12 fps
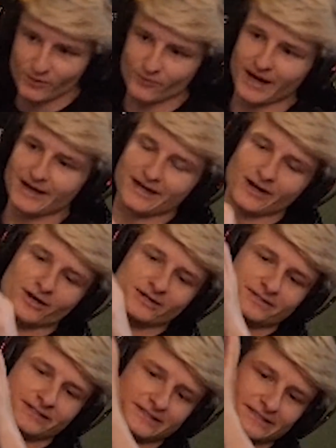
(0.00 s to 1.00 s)
wheel right
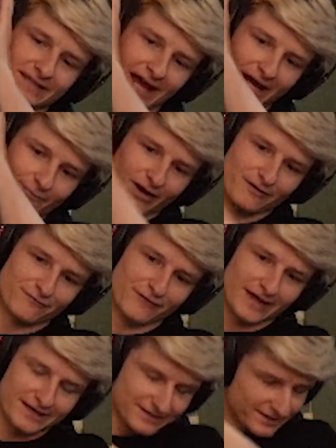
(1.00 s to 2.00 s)
here to decide my
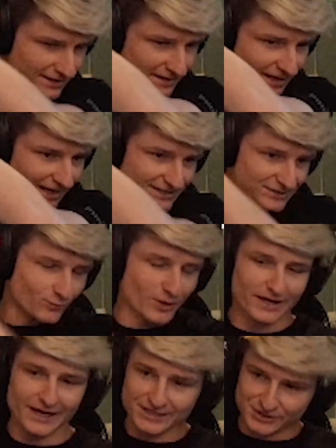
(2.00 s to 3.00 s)
fate as
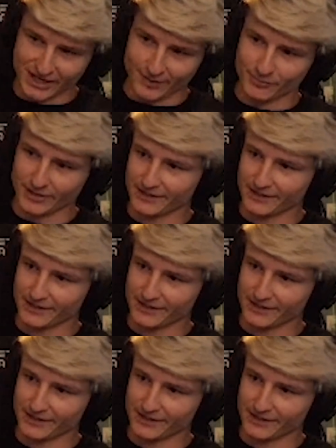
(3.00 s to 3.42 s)
to what agent I